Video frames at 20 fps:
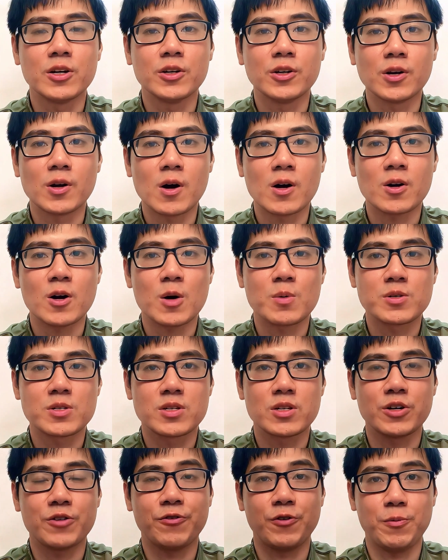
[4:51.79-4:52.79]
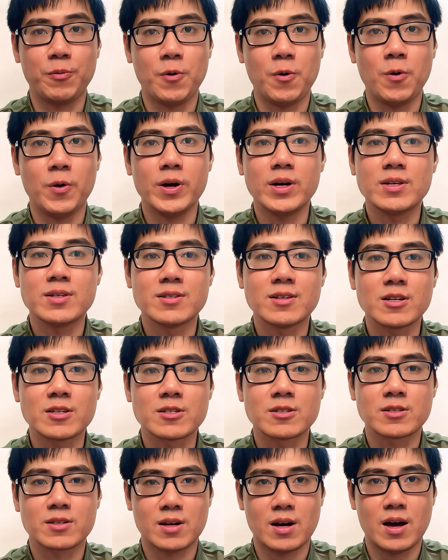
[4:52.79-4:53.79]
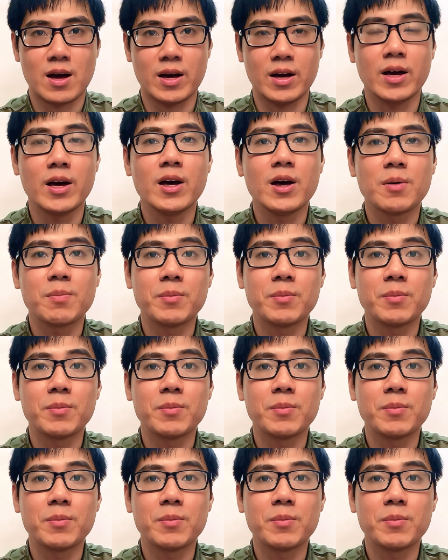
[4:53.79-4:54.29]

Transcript: not observable in the sky,